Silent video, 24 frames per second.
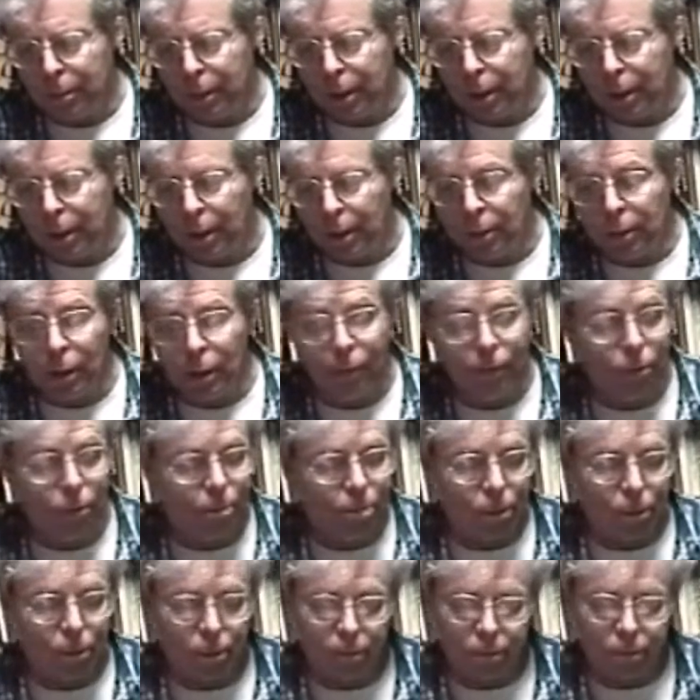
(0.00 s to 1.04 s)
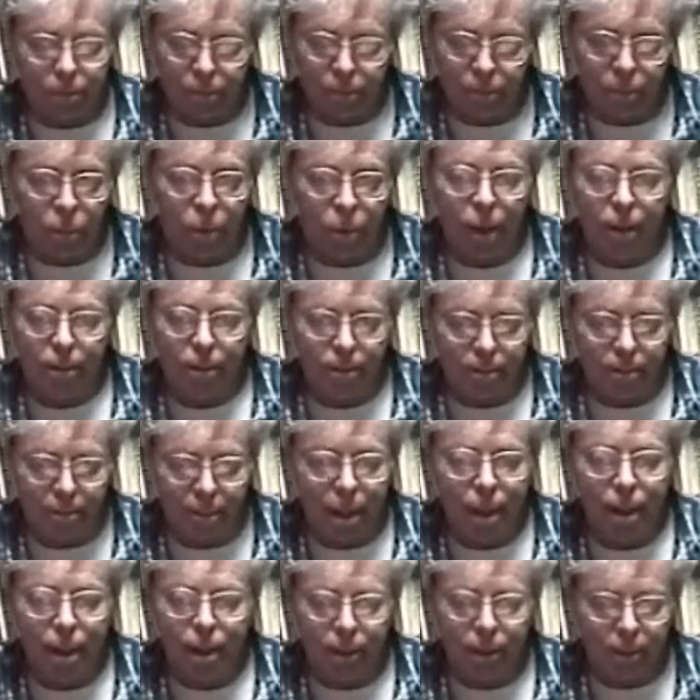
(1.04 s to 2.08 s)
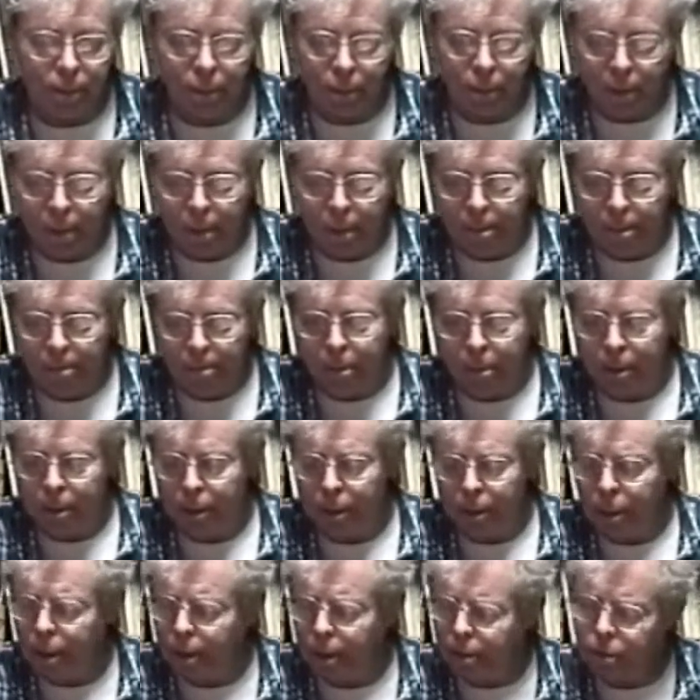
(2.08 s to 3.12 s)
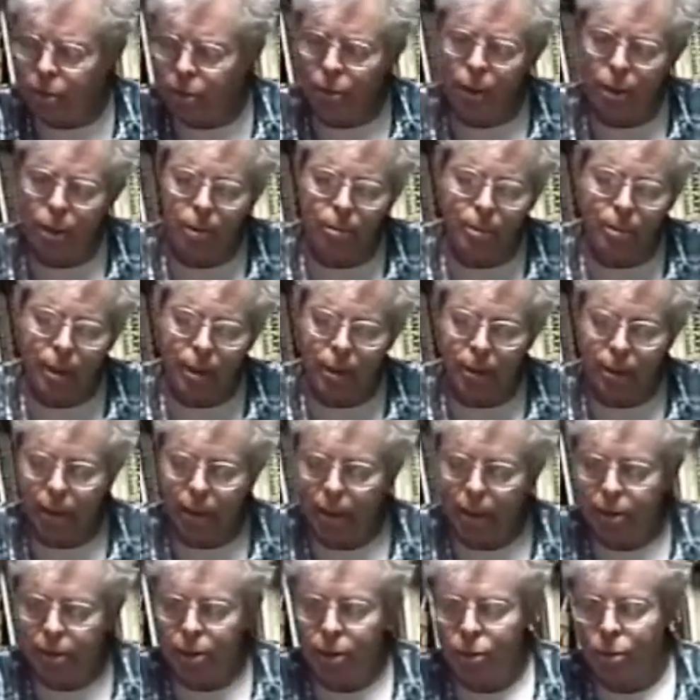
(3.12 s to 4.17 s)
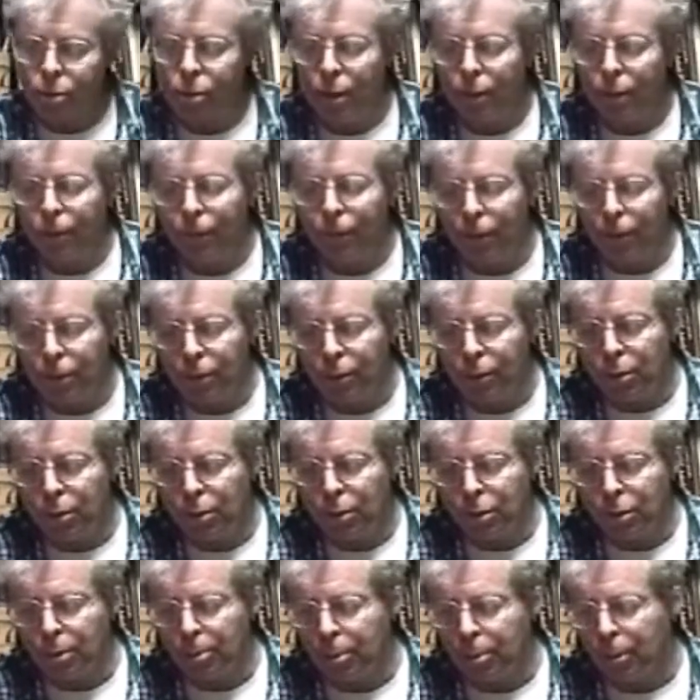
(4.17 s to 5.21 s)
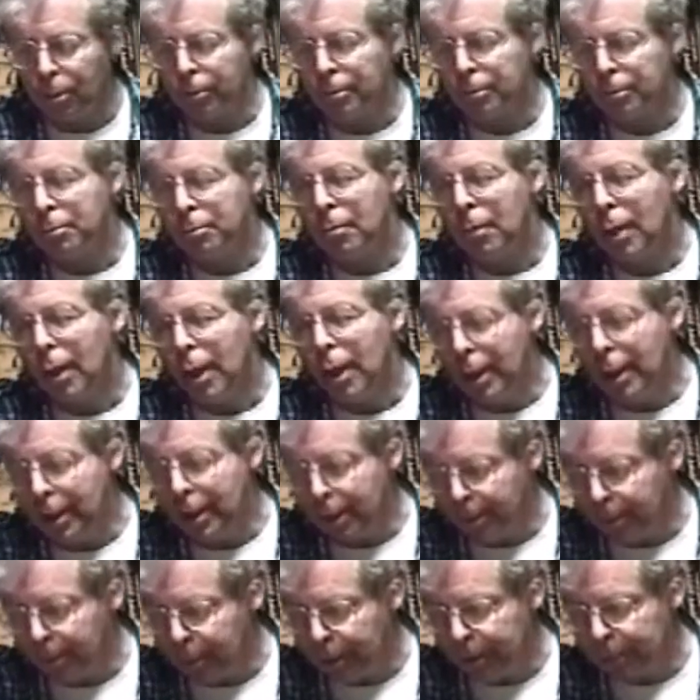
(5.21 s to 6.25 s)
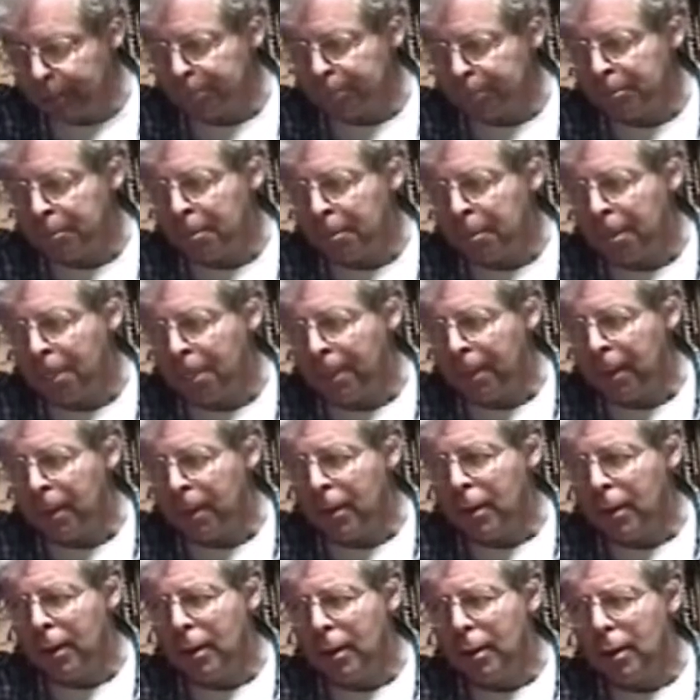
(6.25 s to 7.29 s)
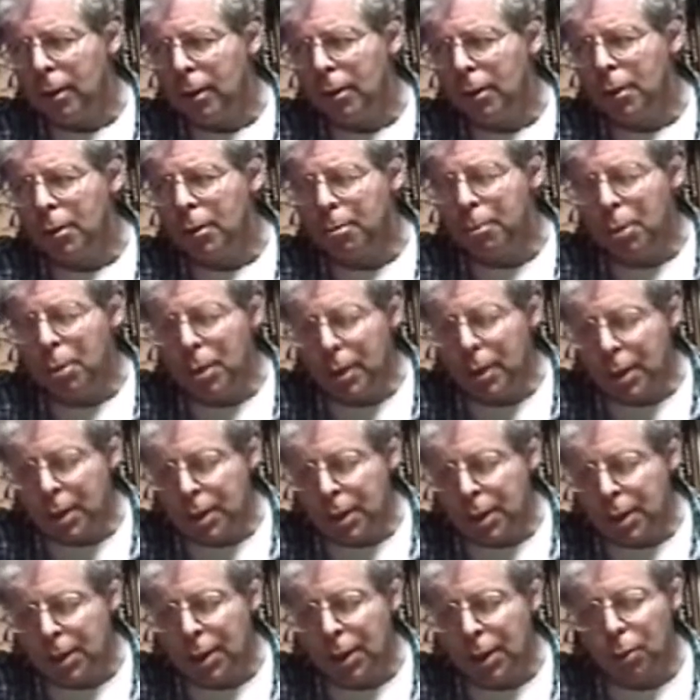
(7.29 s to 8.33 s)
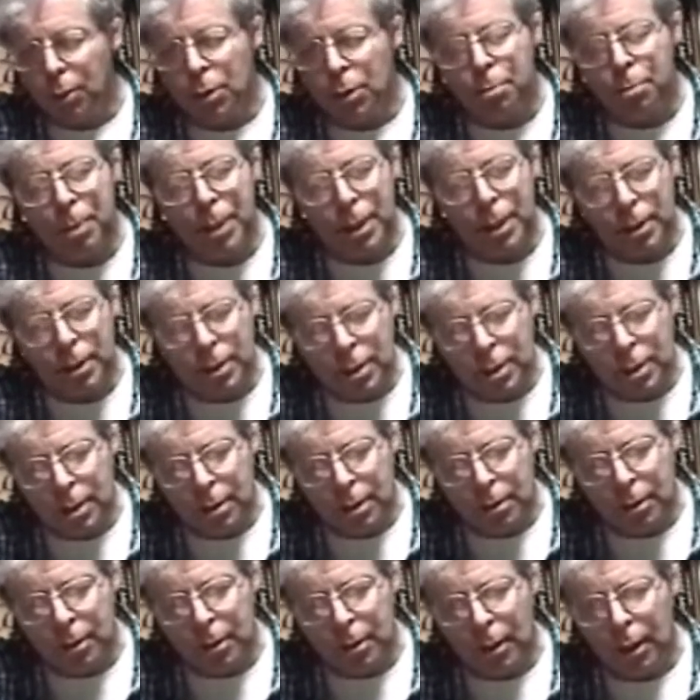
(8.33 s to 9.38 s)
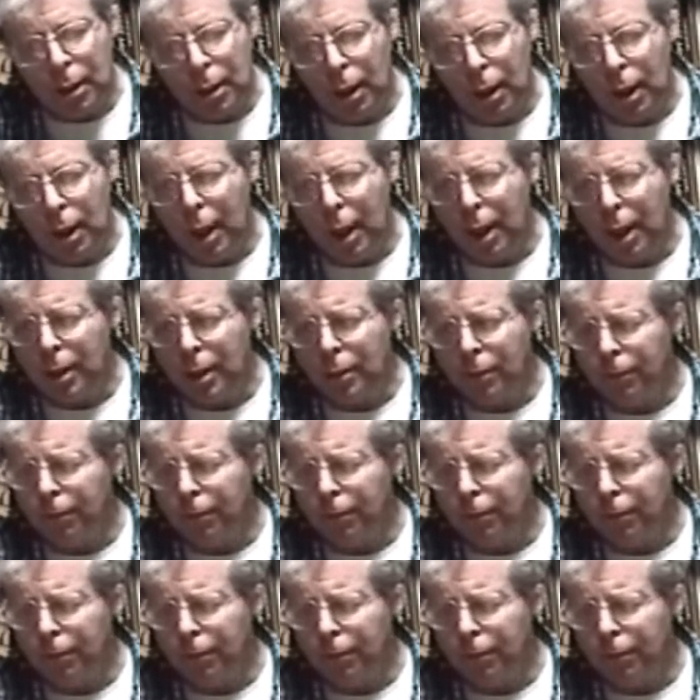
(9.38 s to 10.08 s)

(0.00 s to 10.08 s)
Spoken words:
a lovable, great man, but not as great a man as his grandfather Cosimo. Anyway, the point is that there was peace, and